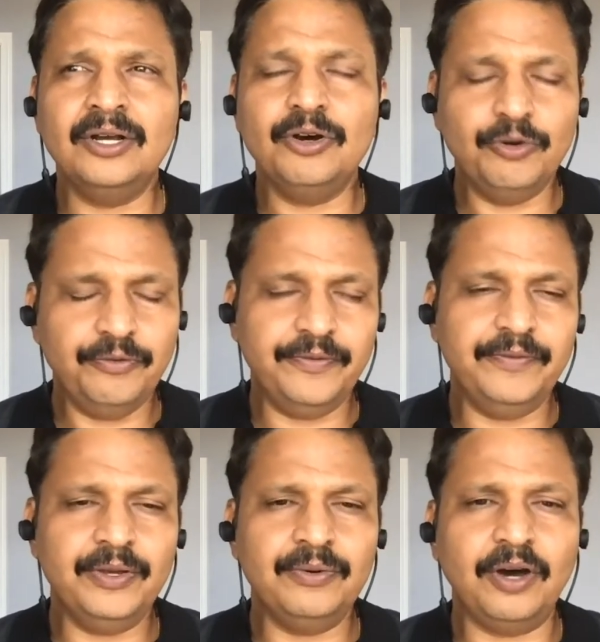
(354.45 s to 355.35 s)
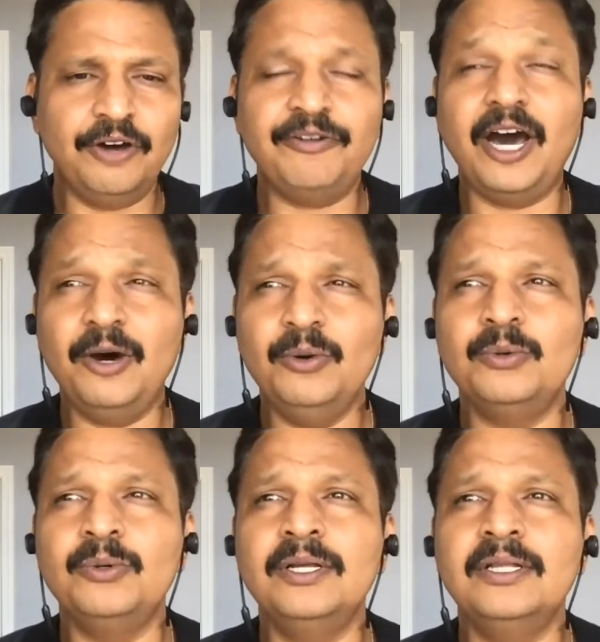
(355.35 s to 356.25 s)
overview of how
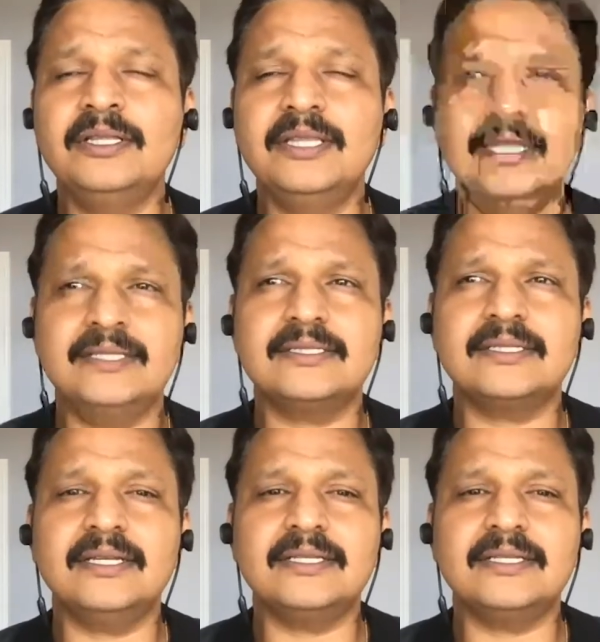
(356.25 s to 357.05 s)
this